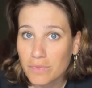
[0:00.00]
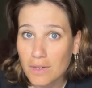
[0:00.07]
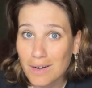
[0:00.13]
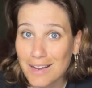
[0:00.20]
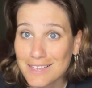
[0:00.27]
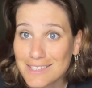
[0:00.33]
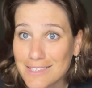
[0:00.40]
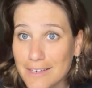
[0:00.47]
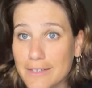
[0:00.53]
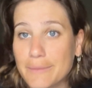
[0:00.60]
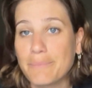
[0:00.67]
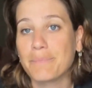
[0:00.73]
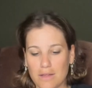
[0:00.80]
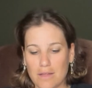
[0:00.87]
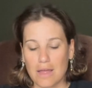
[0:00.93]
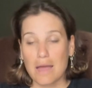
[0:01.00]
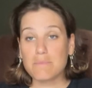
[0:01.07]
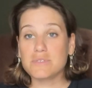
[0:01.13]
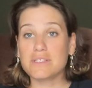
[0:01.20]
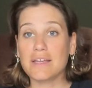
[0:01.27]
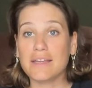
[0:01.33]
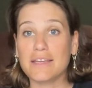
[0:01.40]
let's start.
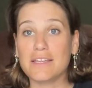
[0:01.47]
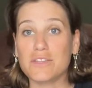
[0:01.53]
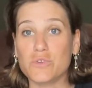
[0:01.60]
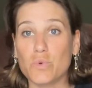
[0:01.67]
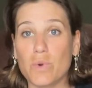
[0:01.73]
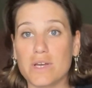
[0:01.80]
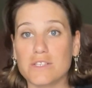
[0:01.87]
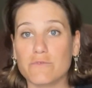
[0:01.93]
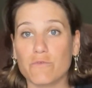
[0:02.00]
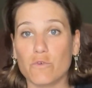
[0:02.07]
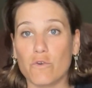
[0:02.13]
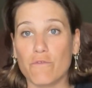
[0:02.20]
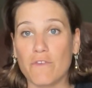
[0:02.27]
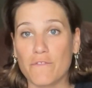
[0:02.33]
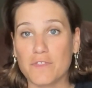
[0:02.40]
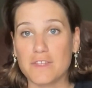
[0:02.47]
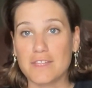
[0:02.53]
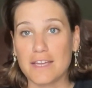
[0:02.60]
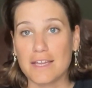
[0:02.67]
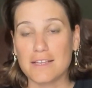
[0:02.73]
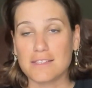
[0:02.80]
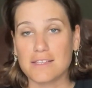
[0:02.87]
I'm staying in US for 50
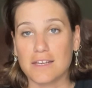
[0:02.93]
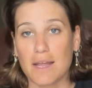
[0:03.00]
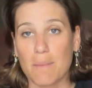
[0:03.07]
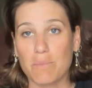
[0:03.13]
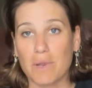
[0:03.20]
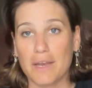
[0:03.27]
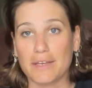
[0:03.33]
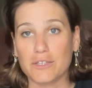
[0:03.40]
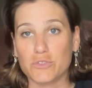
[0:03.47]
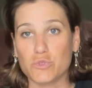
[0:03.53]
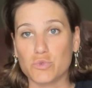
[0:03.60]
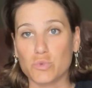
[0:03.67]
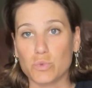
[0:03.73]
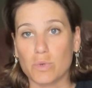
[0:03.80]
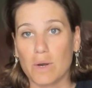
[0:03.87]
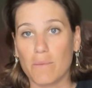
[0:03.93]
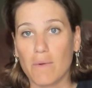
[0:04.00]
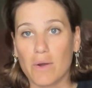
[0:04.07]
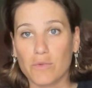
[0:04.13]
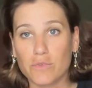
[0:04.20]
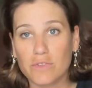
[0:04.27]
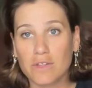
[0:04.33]
days and I'm planning to do
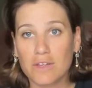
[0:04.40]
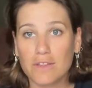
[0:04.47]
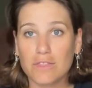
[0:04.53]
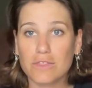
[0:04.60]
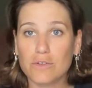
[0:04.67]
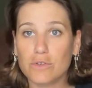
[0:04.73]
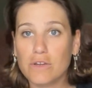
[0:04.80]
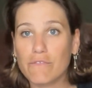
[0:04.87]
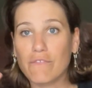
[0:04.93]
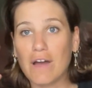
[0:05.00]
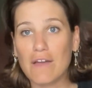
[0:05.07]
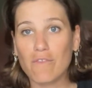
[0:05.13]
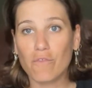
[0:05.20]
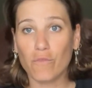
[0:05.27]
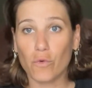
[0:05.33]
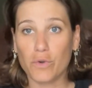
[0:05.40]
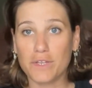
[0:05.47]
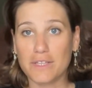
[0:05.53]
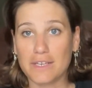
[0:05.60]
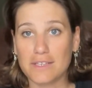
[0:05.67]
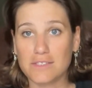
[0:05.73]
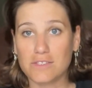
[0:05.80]
around
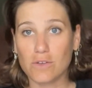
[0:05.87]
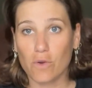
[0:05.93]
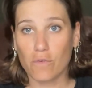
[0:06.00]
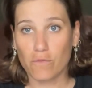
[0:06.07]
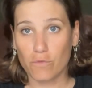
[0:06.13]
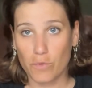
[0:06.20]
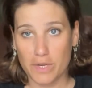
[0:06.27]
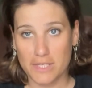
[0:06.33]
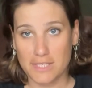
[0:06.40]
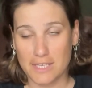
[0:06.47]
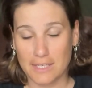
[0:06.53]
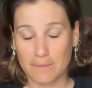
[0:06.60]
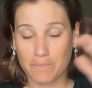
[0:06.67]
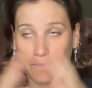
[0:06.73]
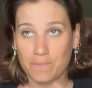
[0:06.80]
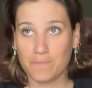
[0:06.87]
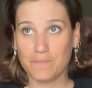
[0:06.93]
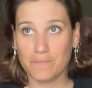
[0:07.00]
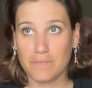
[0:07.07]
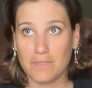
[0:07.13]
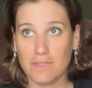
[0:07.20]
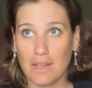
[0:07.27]
35-40 days of racing.
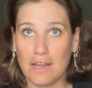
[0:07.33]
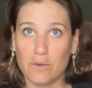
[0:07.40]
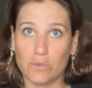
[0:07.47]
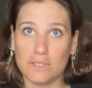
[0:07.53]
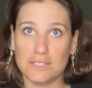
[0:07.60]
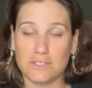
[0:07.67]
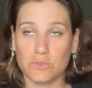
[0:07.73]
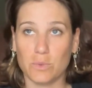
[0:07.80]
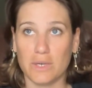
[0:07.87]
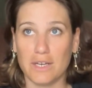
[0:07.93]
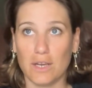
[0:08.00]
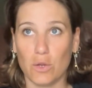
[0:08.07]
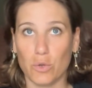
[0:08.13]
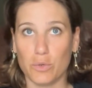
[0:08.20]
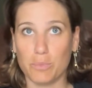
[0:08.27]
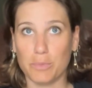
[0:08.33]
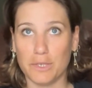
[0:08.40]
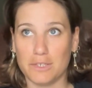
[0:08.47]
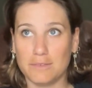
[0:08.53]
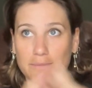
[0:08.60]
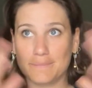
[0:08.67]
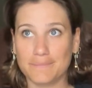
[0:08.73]
I know that's quite a lot, but
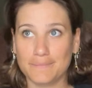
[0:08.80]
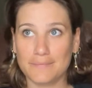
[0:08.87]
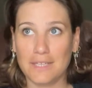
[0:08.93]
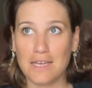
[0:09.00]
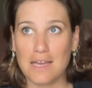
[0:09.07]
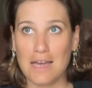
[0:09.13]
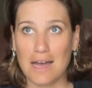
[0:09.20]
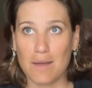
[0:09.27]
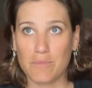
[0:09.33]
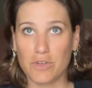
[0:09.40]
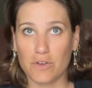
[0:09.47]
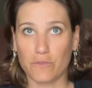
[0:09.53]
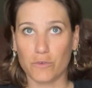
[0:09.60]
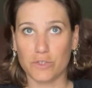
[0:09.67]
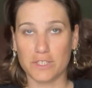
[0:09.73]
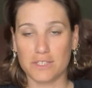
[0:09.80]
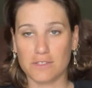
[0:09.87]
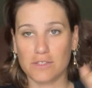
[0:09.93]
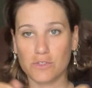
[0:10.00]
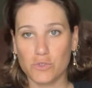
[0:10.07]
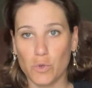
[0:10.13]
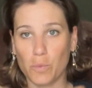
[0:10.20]
I'm here for this.
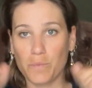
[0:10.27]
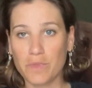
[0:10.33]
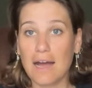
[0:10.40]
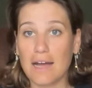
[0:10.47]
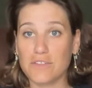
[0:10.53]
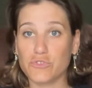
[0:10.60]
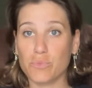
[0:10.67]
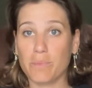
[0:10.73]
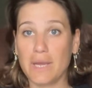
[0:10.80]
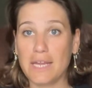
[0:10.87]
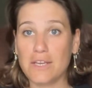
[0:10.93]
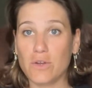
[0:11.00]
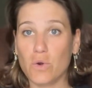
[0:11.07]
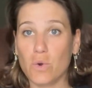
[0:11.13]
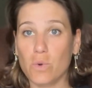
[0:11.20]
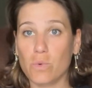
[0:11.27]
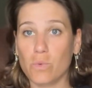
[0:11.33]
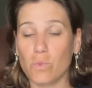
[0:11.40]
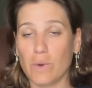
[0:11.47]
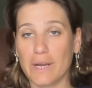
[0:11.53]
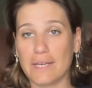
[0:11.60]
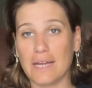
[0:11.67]
So as you may know,
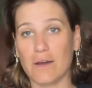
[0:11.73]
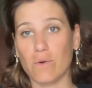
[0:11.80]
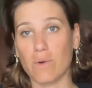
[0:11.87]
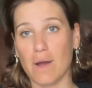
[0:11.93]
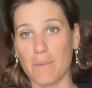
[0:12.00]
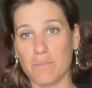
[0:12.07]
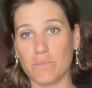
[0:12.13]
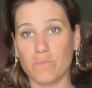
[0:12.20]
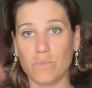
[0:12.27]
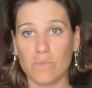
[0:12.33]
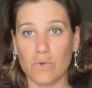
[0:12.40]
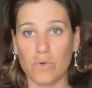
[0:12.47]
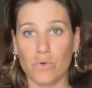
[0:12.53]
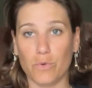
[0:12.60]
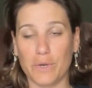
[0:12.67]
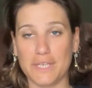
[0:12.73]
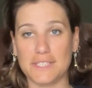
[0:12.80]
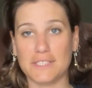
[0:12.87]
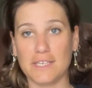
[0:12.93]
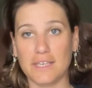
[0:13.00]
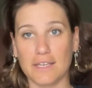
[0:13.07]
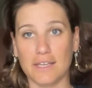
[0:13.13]
right now I'm
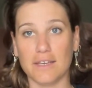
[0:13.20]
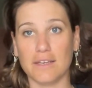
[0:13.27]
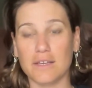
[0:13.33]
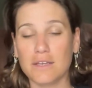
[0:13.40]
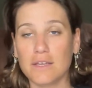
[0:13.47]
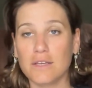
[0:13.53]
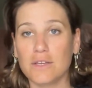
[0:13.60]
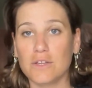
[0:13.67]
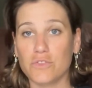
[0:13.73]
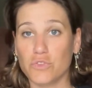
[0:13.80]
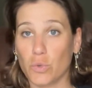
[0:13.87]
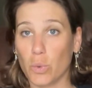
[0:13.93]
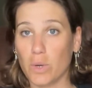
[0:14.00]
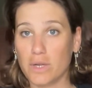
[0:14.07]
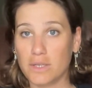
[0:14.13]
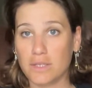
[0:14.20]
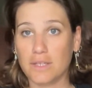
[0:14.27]
racing in TOAD,